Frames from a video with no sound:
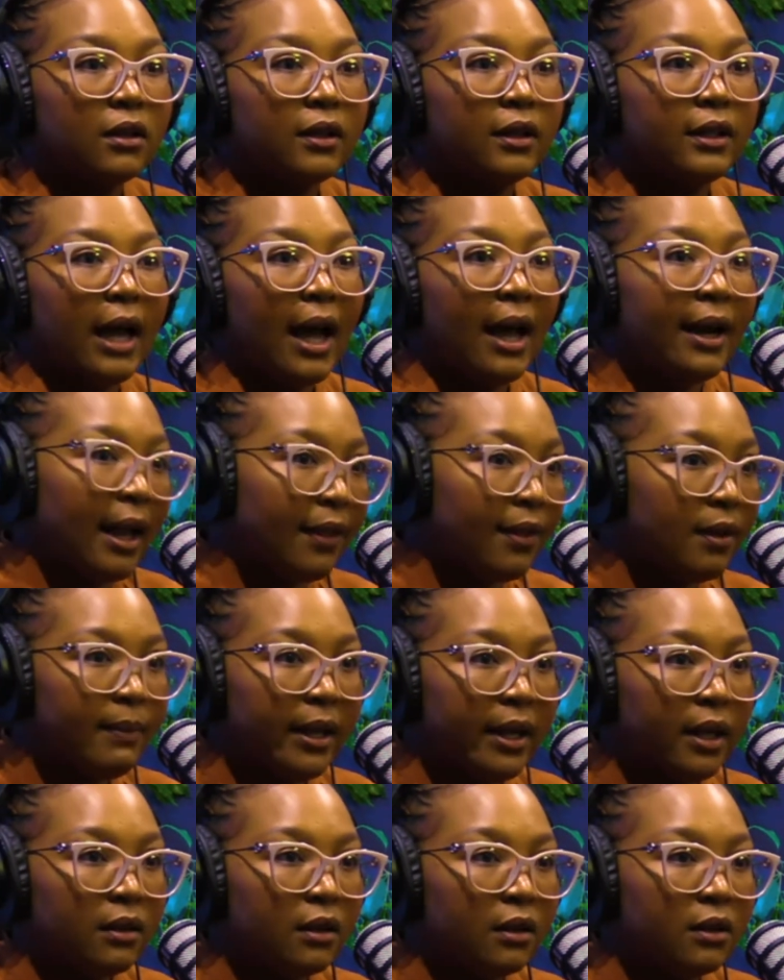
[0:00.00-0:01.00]
another
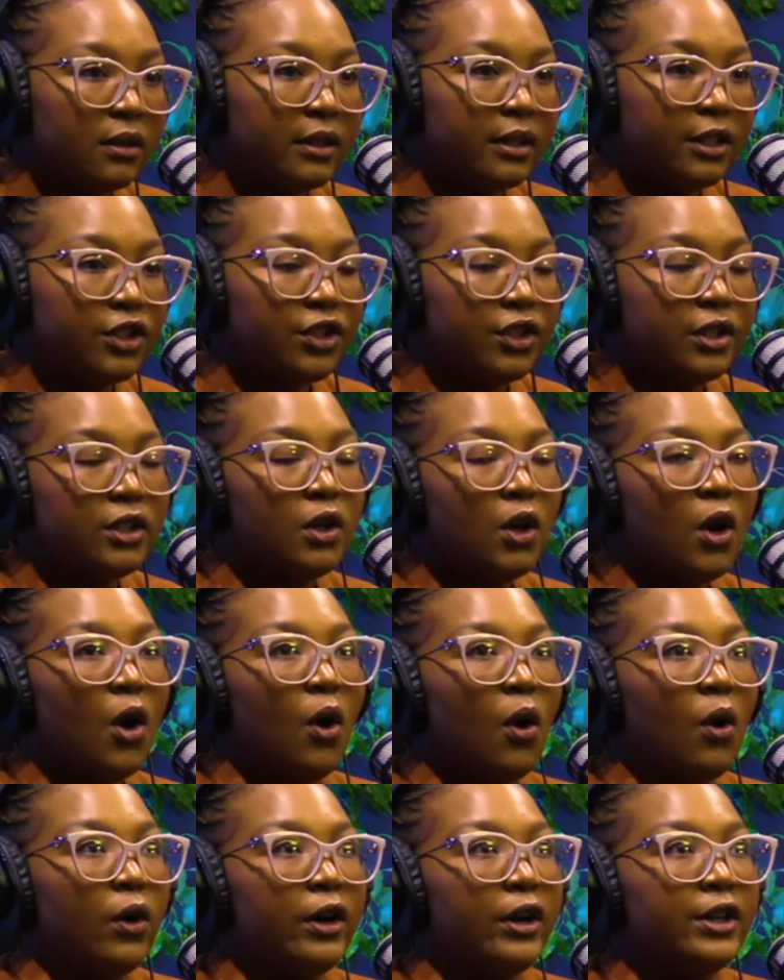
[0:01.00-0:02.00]
medical condition,
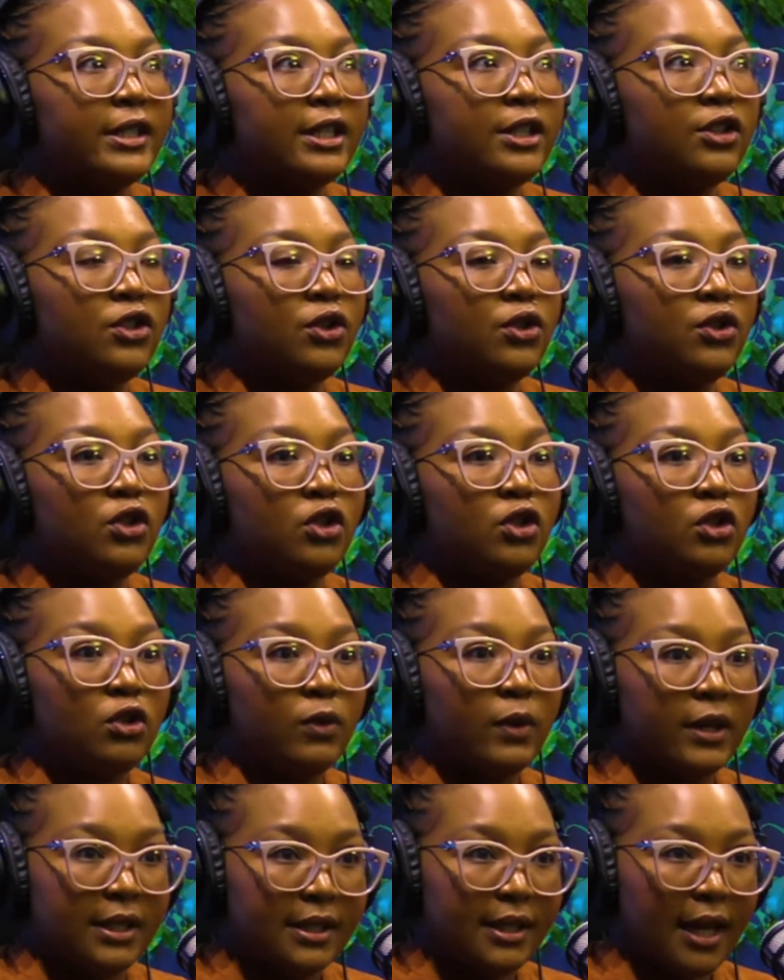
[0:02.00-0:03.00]
or is it due to
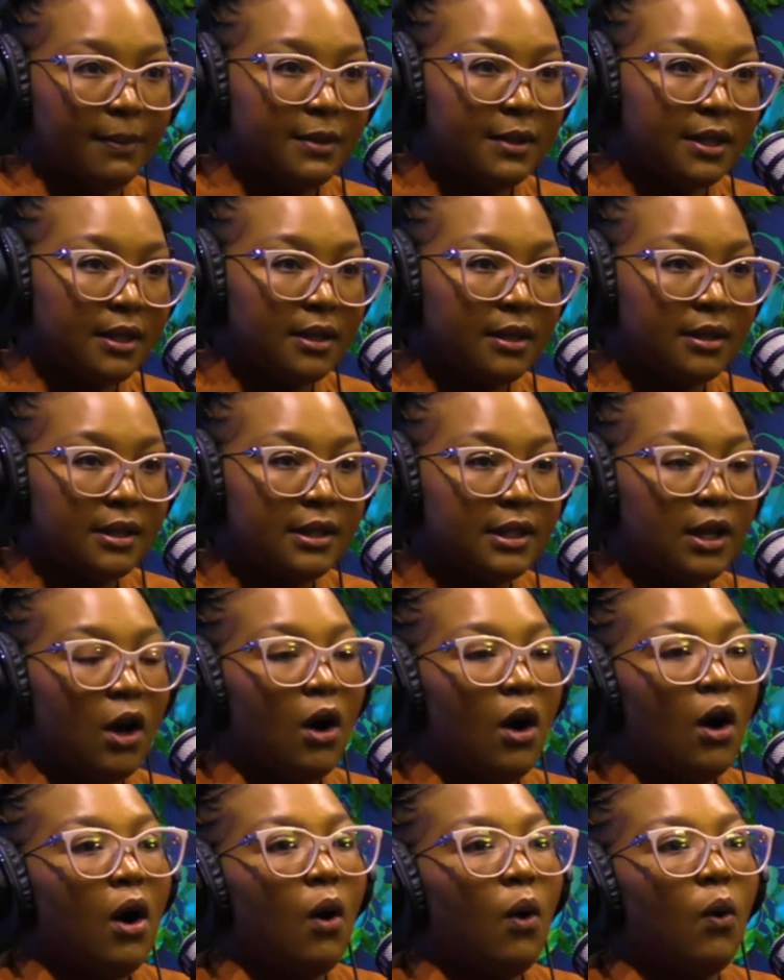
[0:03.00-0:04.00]
a substance,
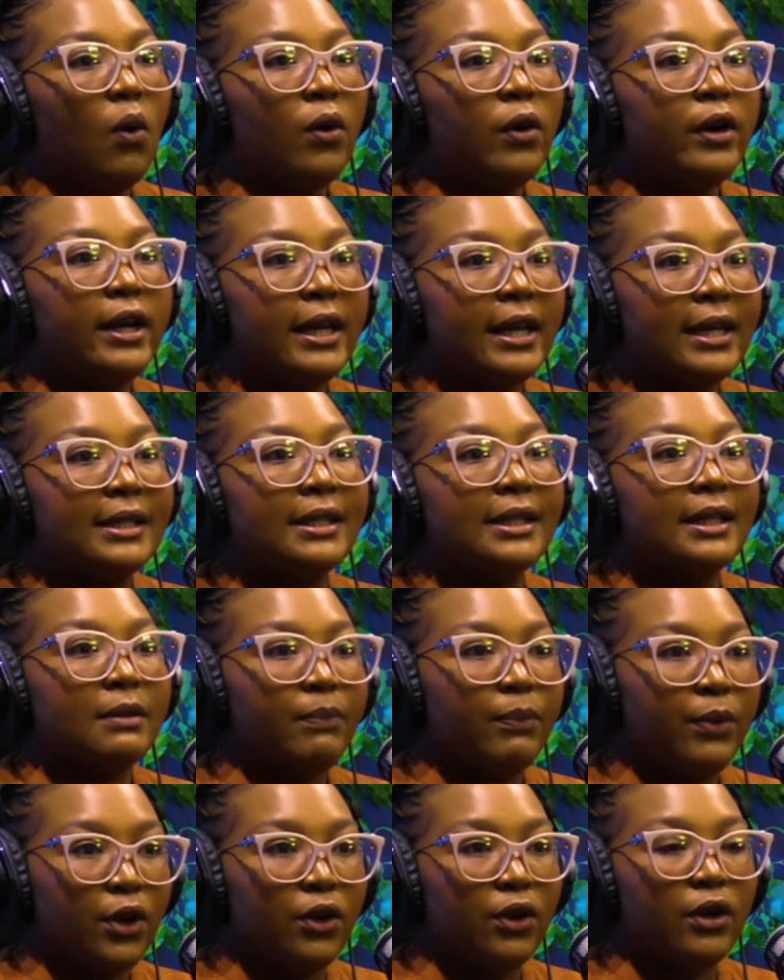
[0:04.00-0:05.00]
or is it
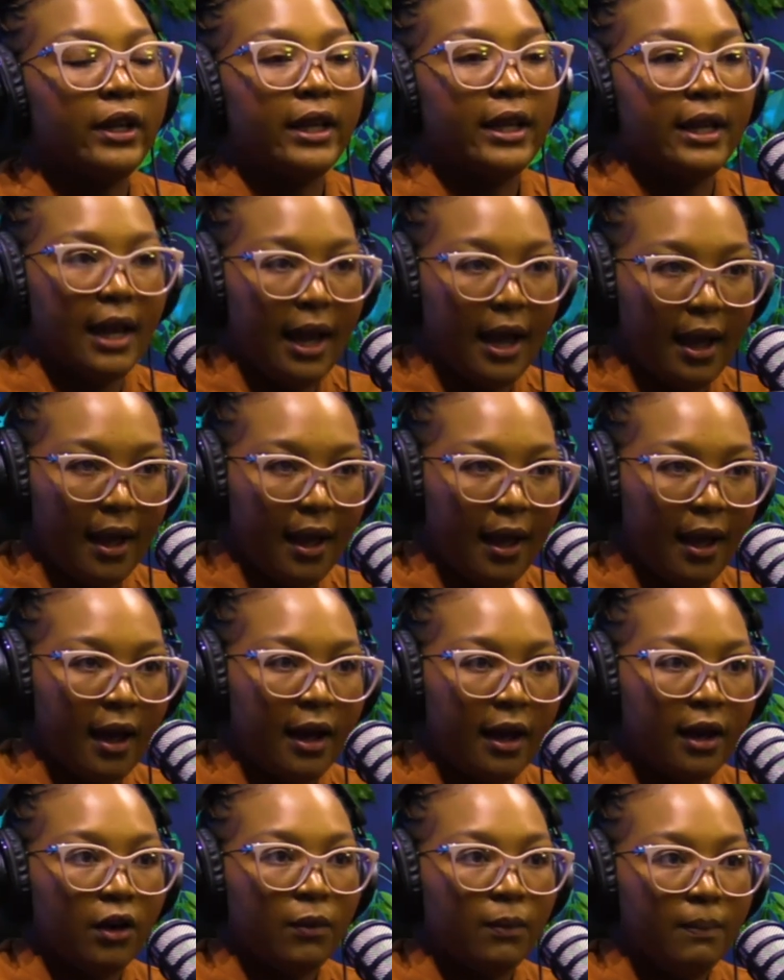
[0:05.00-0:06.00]
purely
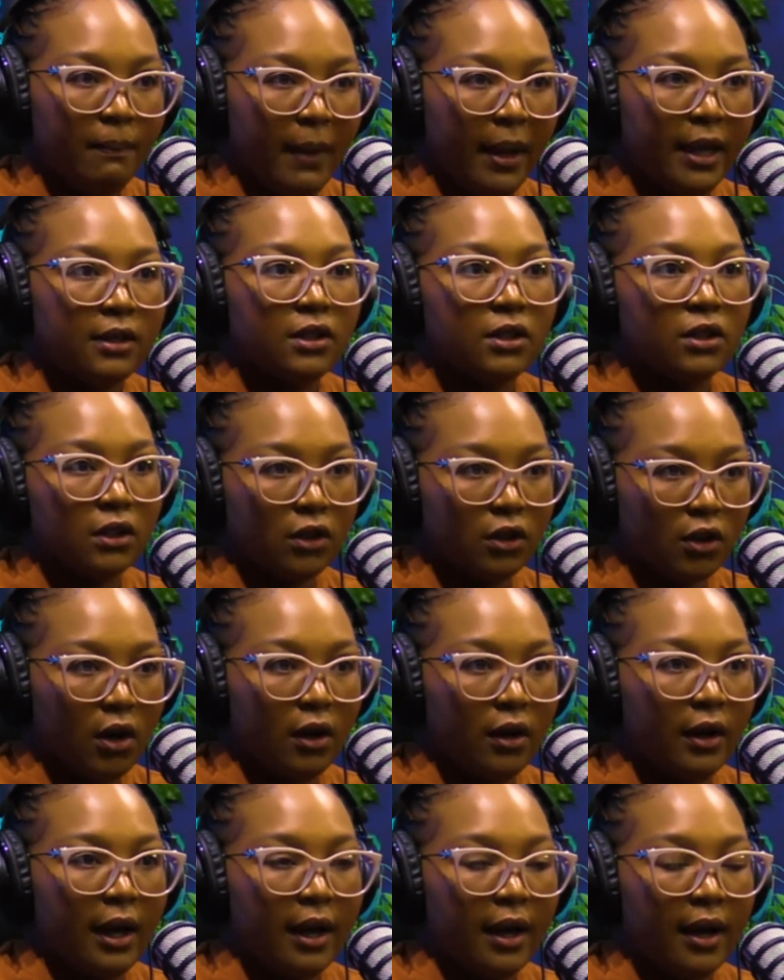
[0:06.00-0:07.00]
a mental
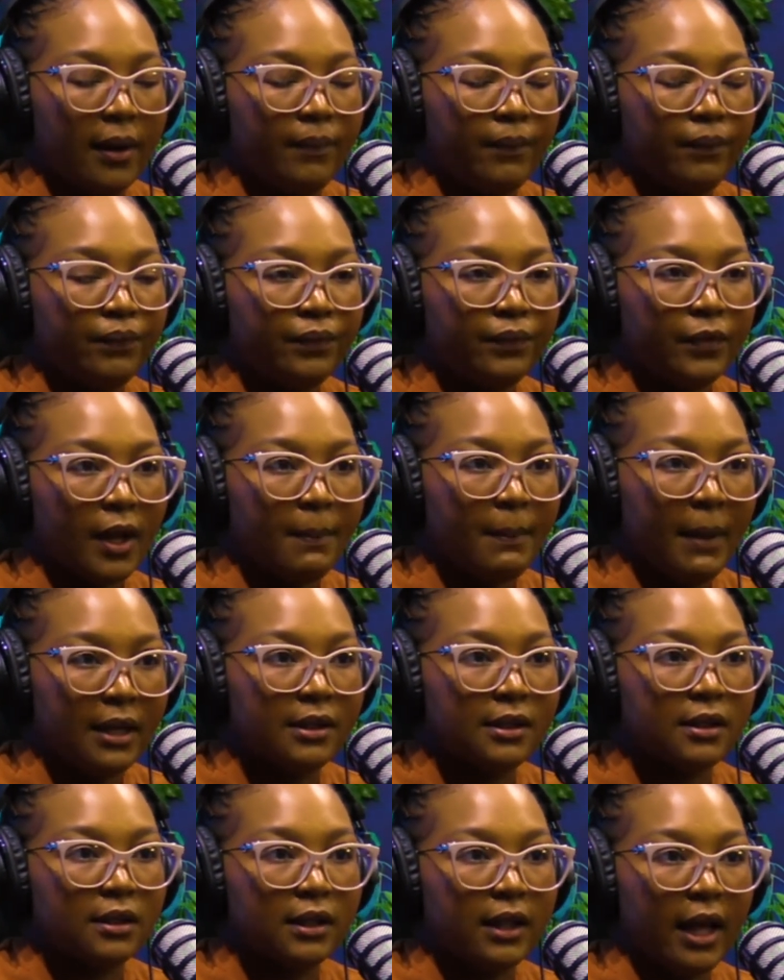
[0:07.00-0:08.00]

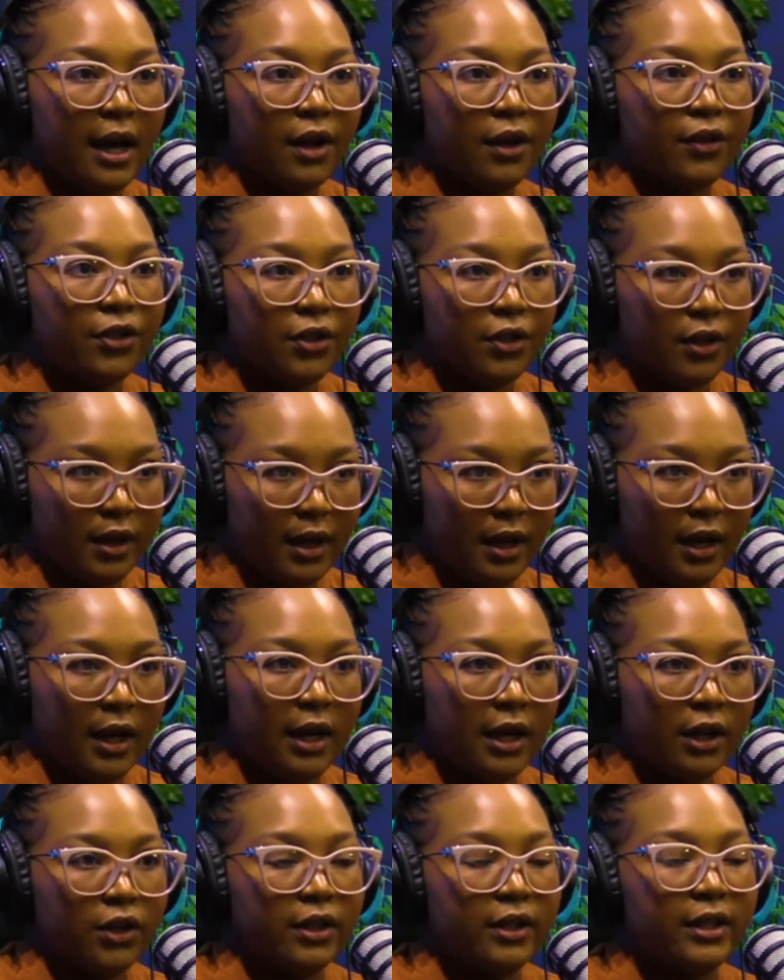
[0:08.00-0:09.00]
health
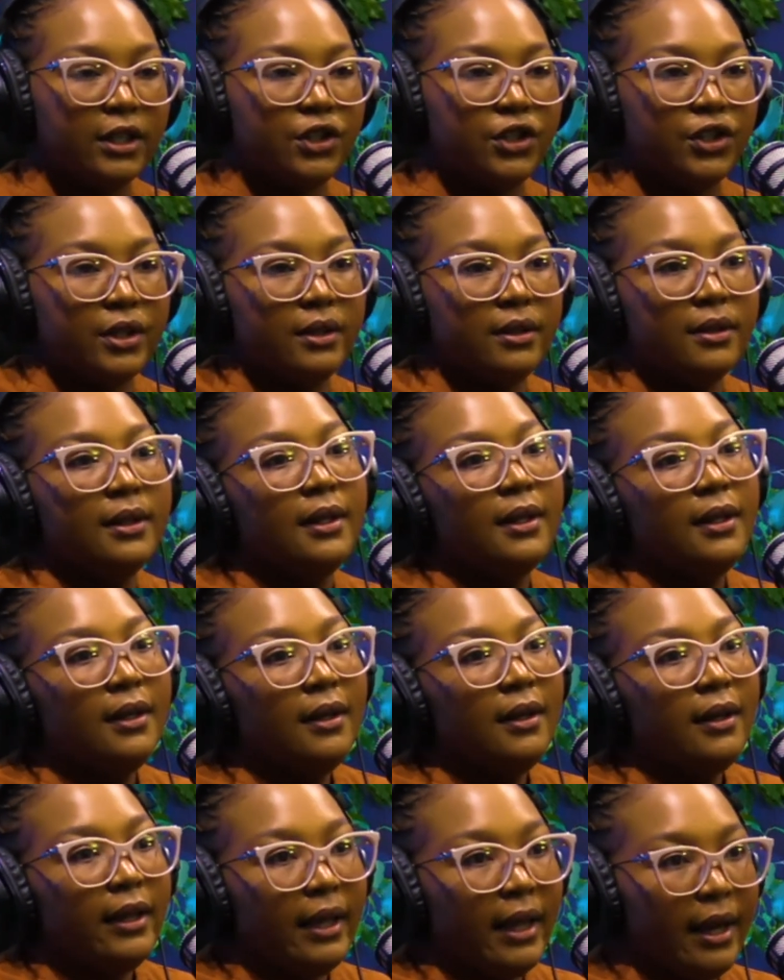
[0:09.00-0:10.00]
condition?
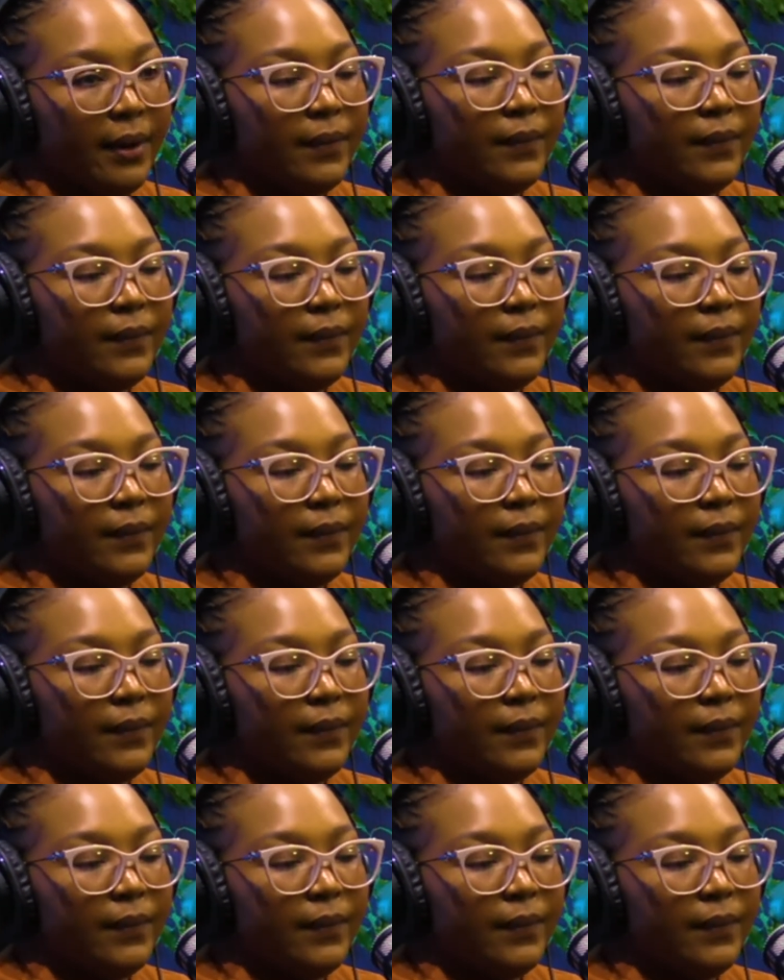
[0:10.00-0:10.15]
Yeah.